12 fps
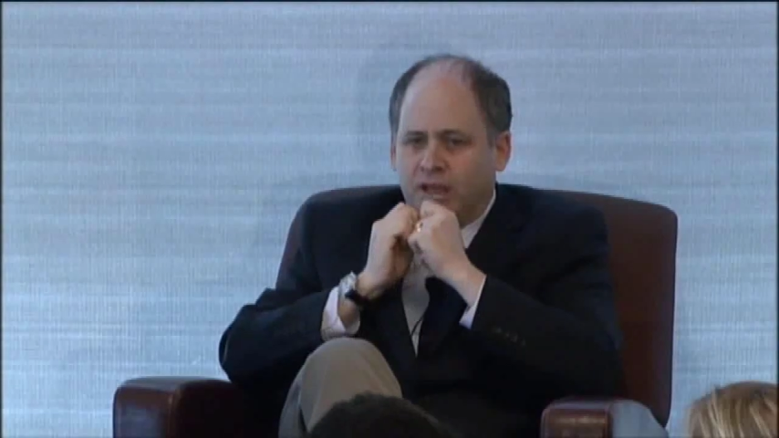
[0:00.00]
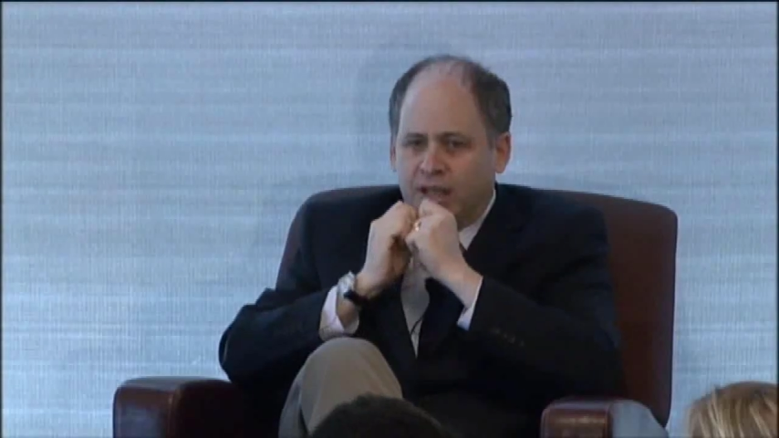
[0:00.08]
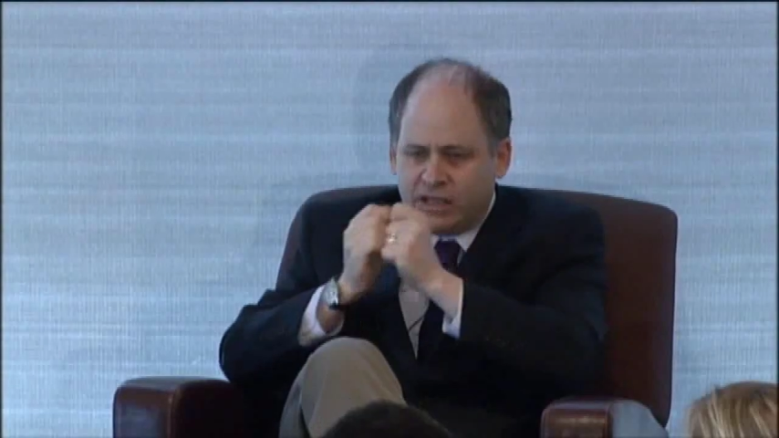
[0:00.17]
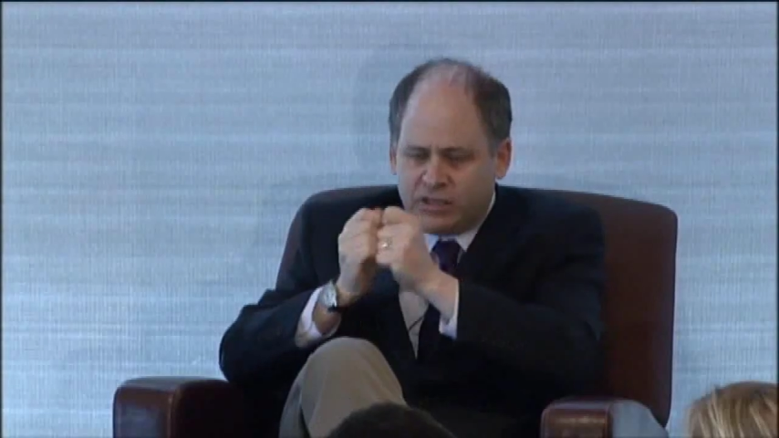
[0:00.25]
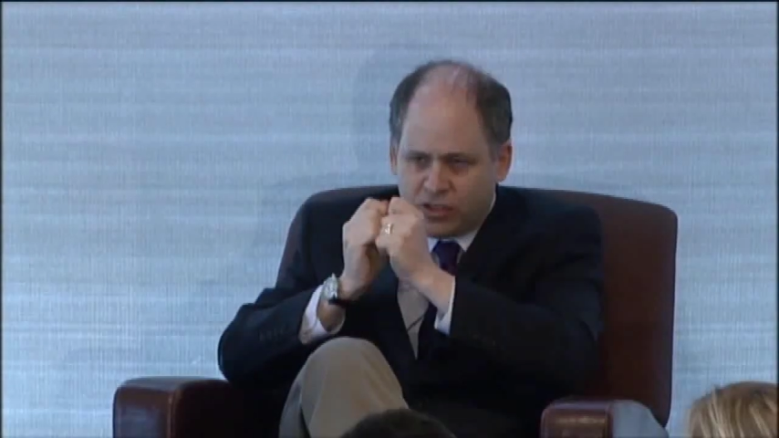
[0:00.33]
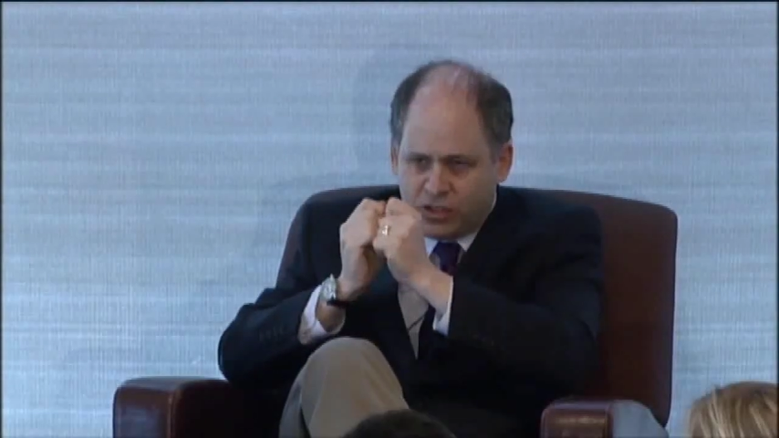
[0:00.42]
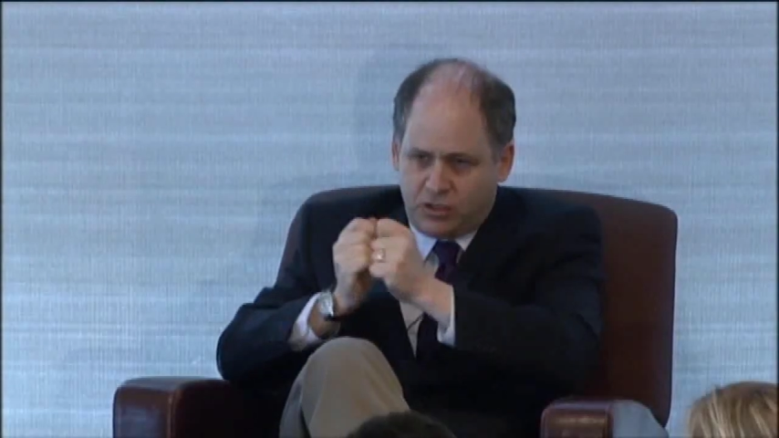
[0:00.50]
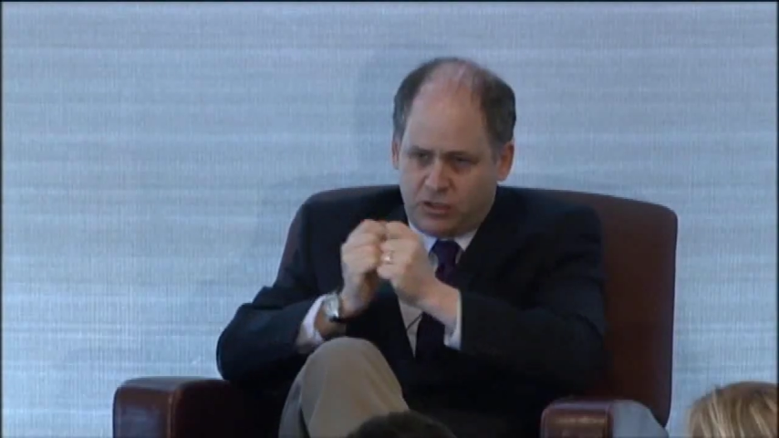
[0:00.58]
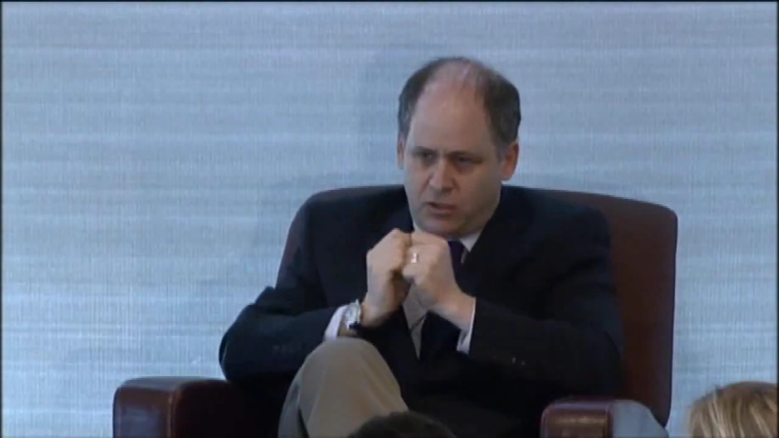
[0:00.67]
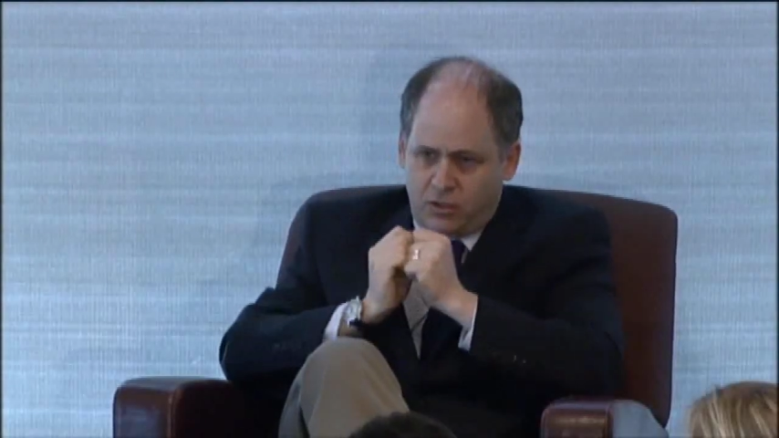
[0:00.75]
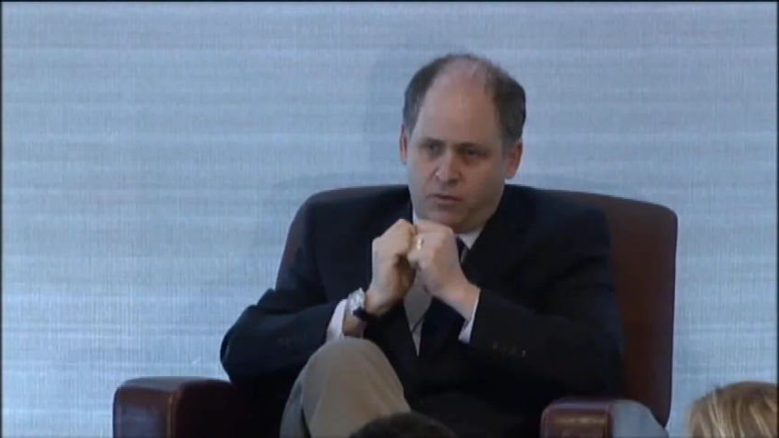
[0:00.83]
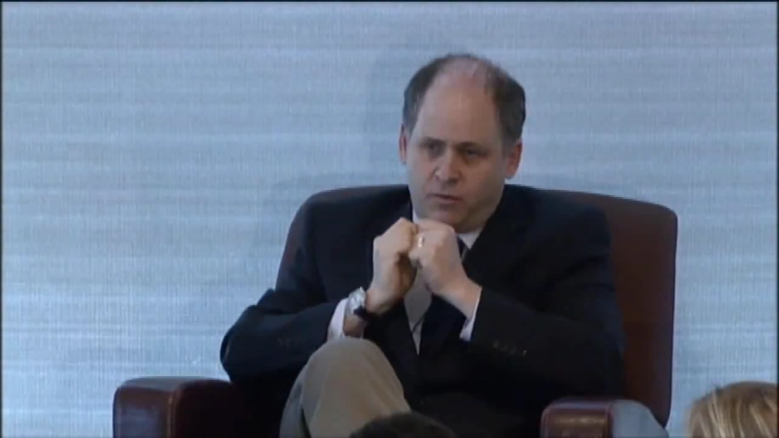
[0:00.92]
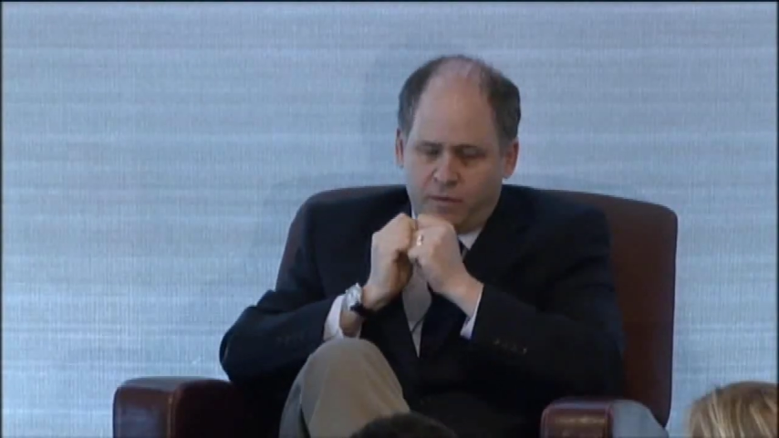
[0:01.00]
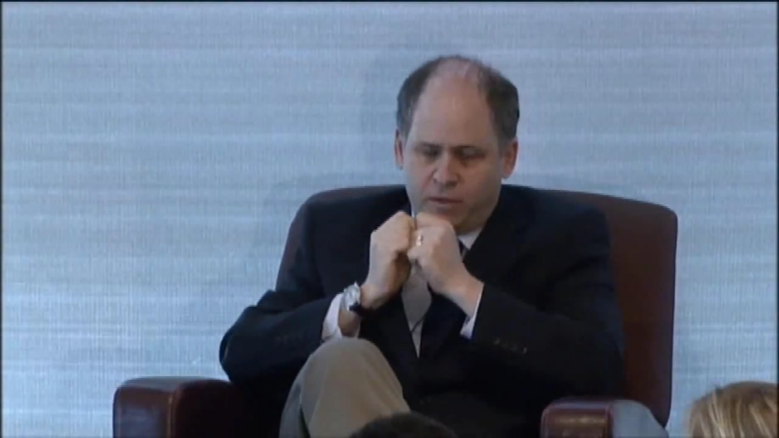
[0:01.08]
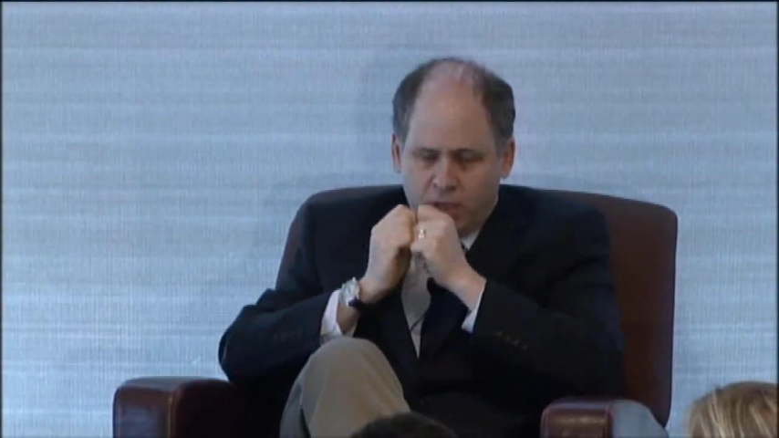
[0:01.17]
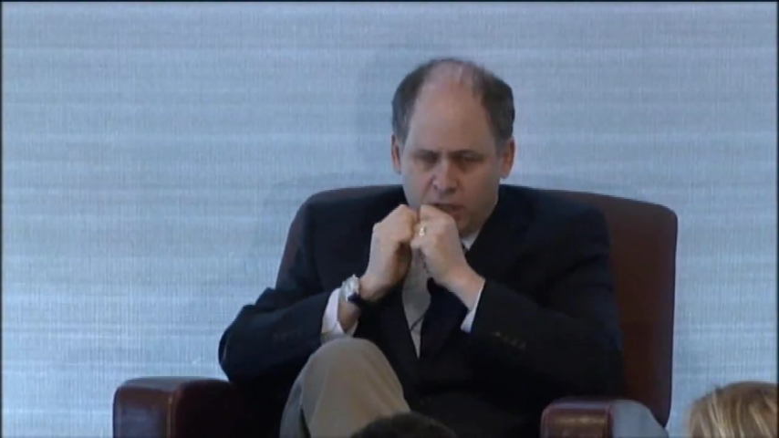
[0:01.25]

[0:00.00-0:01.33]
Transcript: relates to you